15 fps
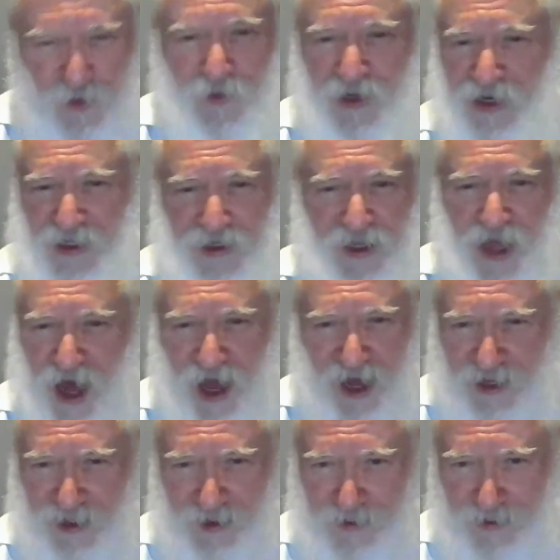Too many
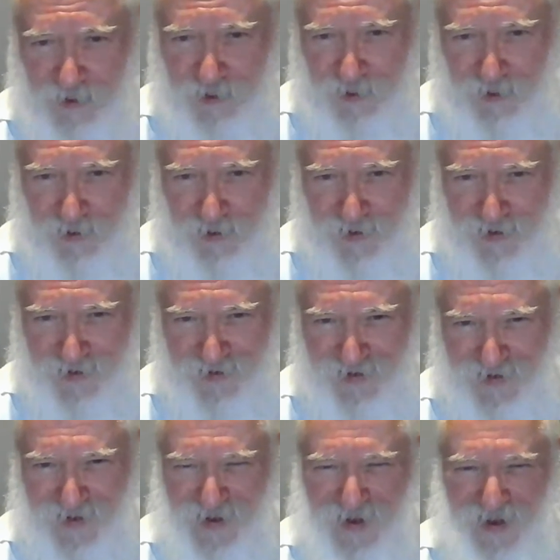lies.
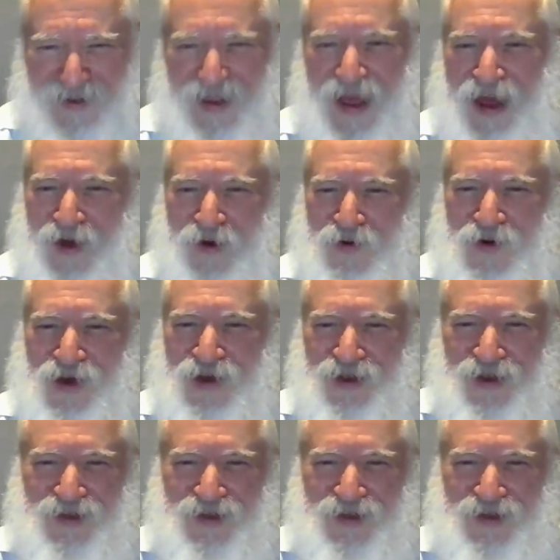Now,